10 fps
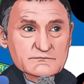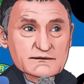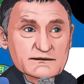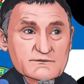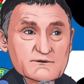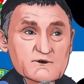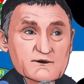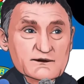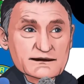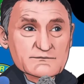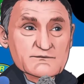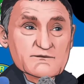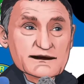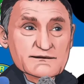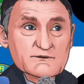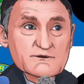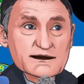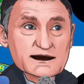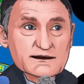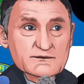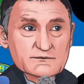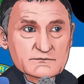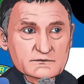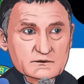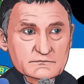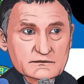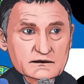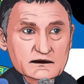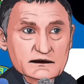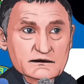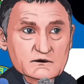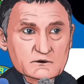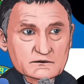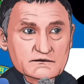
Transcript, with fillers: and um, brave footballers, and it's the fine balance.